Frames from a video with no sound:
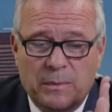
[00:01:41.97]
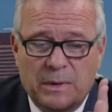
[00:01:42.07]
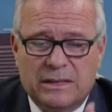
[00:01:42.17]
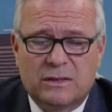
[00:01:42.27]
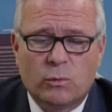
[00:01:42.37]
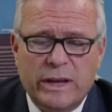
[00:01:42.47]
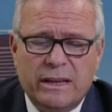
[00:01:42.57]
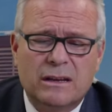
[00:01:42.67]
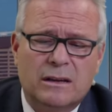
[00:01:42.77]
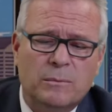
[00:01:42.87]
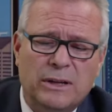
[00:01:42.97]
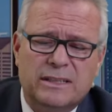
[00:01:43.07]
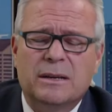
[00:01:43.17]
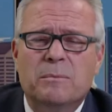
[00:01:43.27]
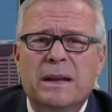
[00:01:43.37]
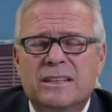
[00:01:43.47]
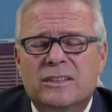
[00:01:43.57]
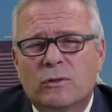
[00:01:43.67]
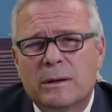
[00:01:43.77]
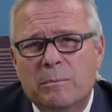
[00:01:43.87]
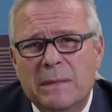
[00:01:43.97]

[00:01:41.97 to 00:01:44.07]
It's the weak, complicit mainstream